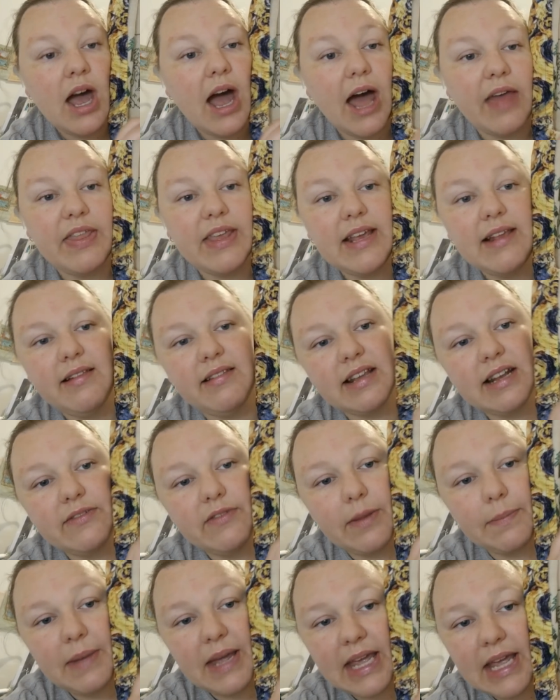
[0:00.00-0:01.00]
I think instead
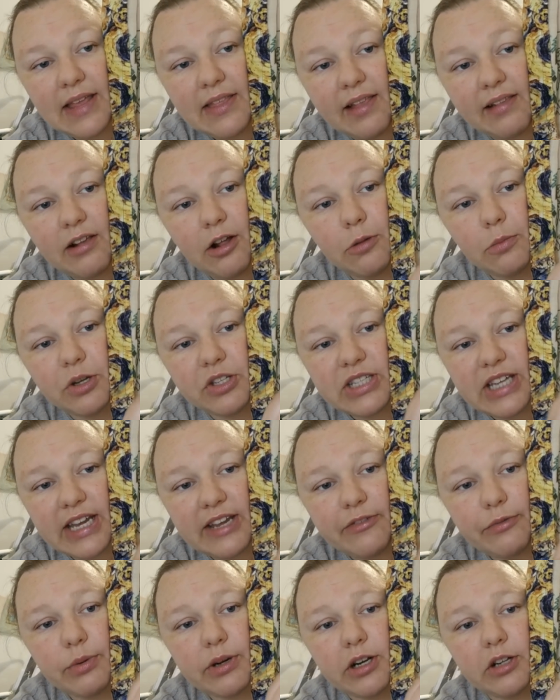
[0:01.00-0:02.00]
of unpicking this whole
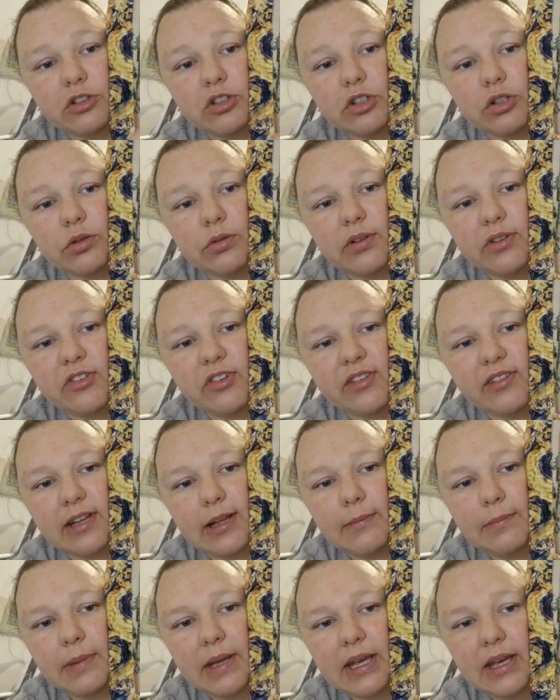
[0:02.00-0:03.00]
motif, what I'll do is just
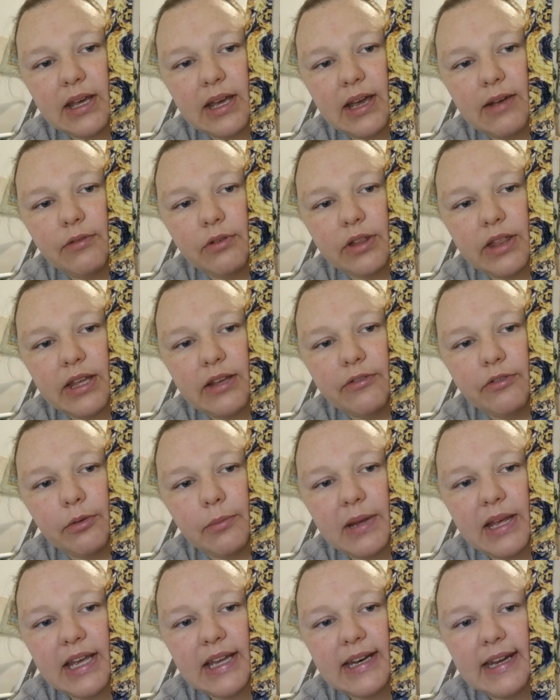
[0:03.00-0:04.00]
unpick everything
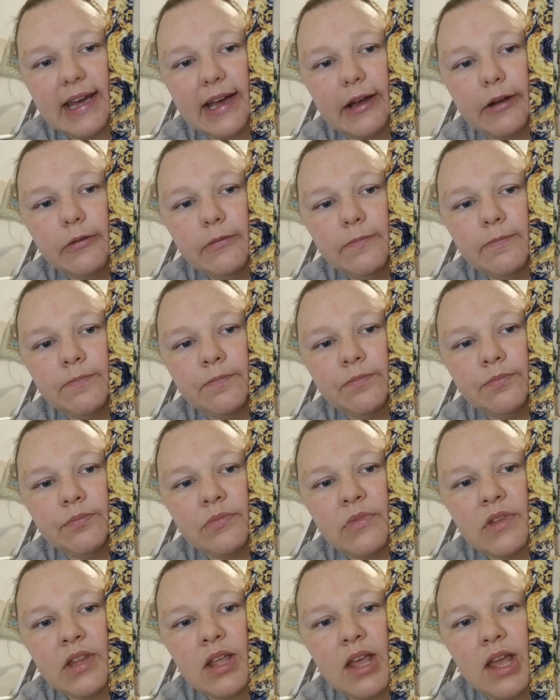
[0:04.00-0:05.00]
from here down
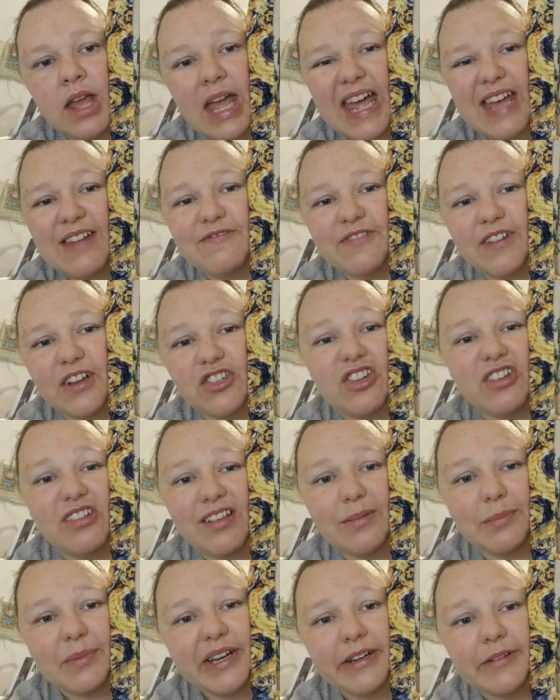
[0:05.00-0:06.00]
and fudge it
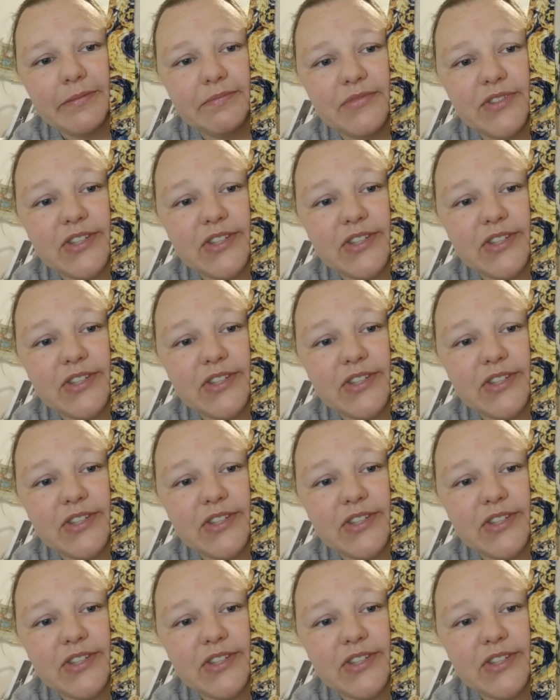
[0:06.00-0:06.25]
somehow.